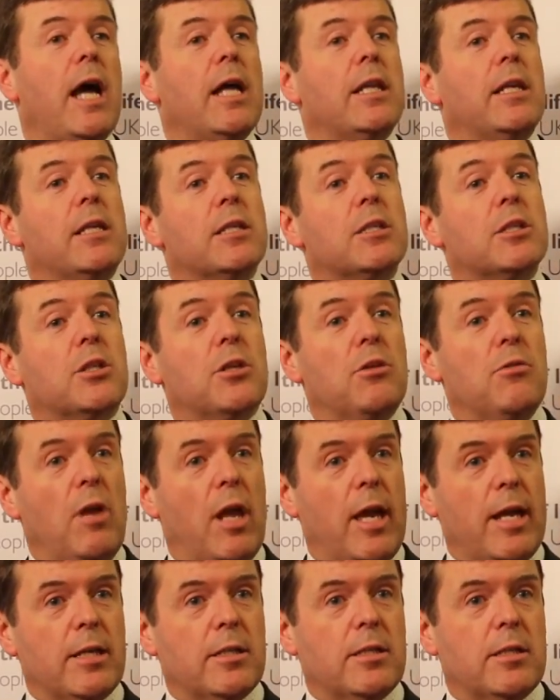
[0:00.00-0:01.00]
And then it's too
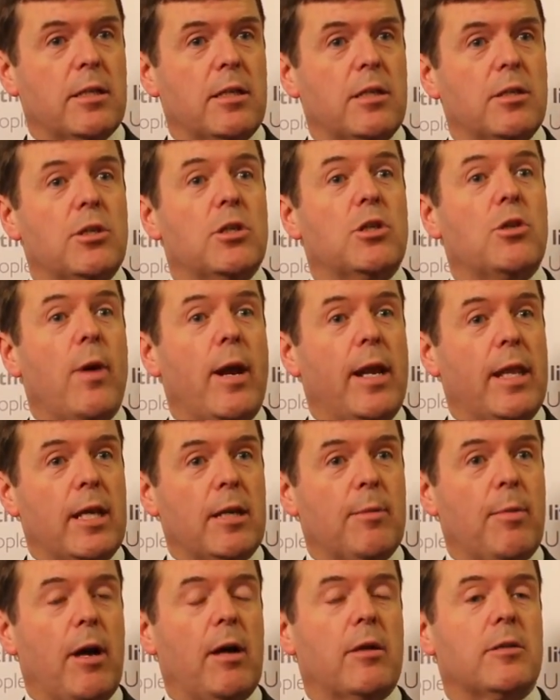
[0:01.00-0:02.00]
late to do
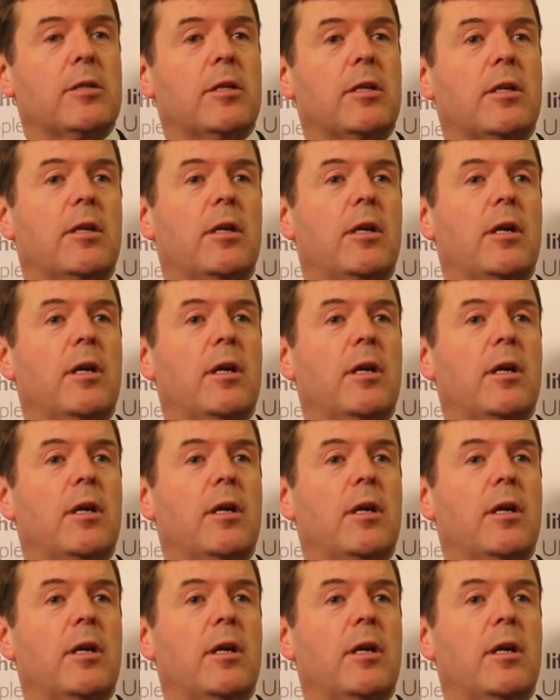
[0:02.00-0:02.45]
anything about it.